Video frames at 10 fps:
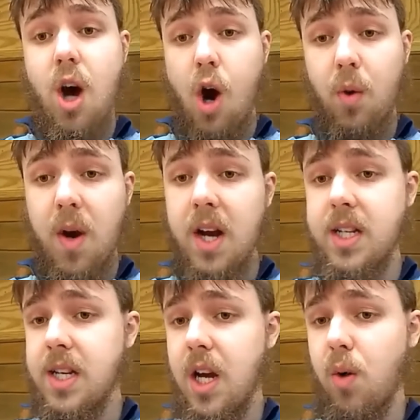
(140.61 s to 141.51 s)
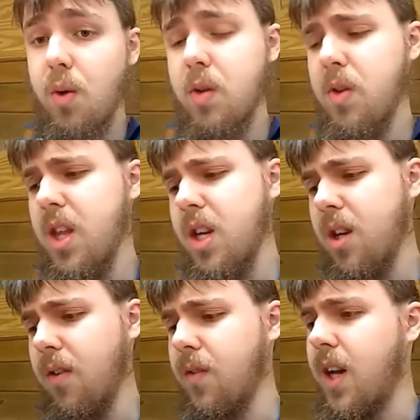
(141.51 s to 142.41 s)
Alright, now when we think
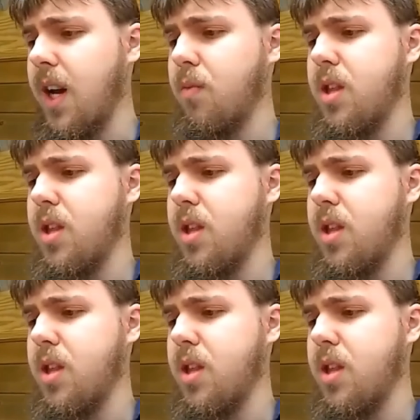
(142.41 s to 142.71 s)
of lying,